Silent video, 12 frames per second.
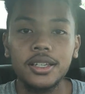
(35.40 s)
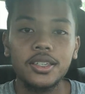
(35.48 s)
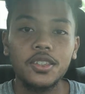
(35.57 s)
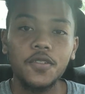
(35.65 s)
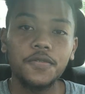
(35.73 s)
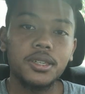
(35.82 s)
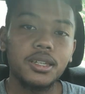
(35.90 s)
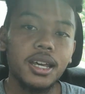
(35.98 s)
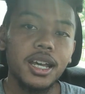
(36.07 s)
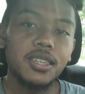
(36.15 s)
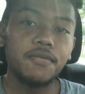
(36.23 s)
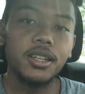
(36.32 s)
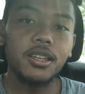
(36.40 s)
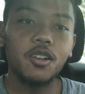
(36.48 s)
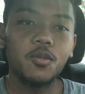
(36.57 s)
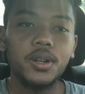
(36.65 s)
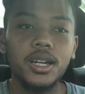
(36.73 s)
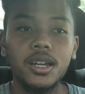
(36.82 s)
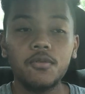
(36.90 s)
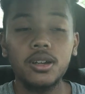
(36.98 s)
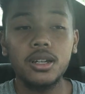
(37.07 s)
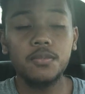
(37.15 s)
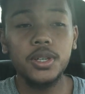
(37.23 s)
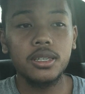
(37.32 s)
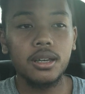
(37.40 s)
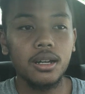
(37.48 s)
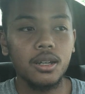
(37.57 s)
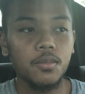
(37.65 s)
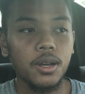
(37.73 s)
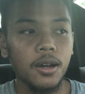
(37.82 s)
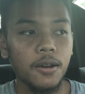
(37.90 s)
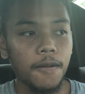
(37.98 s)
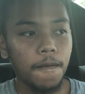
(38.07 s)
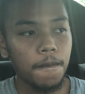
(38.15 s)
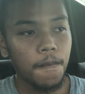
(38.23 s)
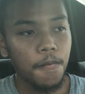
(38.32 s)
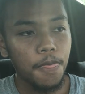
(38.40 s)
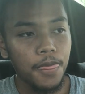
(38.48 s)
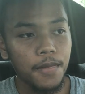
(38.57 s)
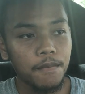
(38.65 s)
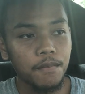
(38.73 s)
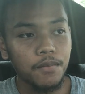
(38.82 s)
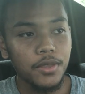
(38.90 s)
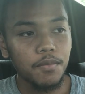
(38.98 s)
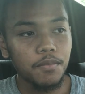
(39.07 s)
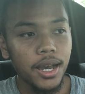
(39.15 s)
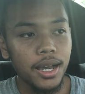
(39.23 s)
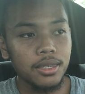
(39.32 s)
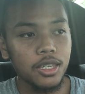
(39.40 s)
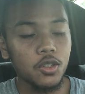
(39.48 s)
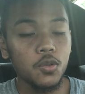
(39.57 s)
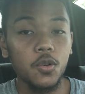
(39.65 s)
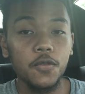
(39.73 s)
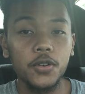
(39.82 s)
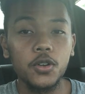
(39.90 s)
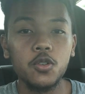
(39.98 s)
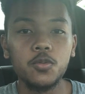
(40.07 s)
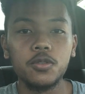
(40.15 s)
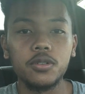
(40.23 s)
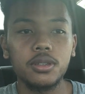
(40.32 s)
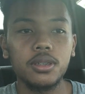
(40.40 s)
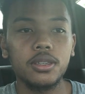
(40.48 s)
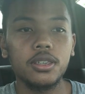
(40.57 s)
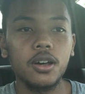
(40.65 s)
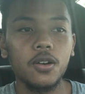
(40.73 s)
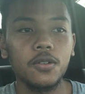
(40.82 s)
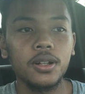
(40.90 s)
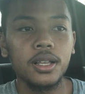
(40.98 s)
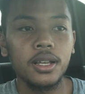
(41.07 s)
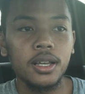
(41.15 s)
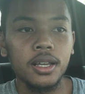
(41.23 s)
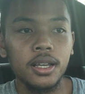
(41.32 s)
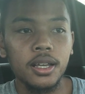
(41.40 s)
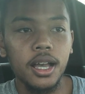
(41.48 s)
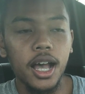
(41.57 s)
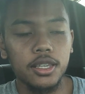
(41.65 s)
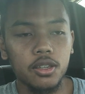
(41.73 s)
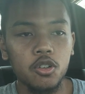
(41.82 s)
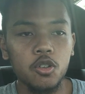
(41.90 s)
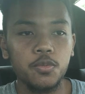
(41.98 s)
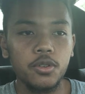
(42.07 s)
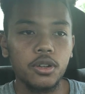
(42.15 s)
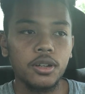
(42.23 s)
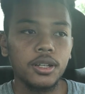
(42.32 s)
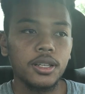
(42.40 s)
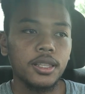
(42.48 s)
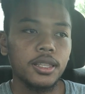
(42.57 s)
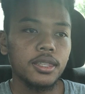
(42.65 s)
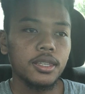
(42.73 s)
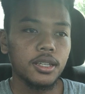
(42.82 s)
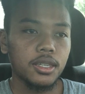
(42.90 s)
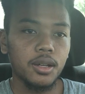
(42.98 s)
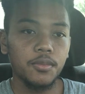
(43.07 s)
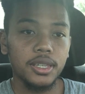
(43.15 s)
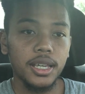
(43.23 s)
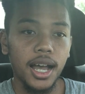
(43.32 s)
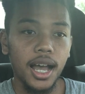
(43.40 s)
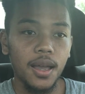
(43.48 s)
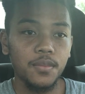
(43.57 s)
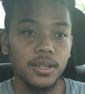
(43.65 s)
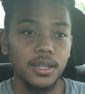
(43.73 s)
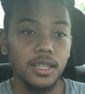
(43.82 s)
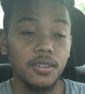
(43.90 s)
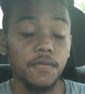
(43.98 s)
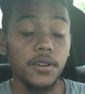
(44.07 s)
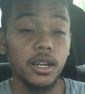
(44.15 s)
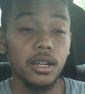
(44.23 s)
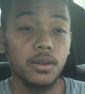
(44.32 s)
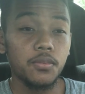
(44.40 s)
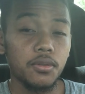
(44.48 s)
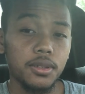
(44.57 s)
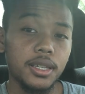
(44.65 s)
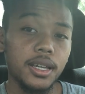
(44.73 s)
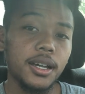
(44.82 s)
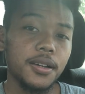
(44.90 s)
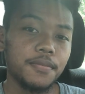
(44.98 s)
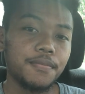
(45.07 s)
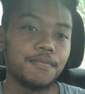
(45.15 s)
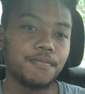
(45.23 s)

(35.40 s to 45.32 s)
So for today's video, man, we're going to be talking about back to school for hoopers. So as a hooper, the summertime is a very important time.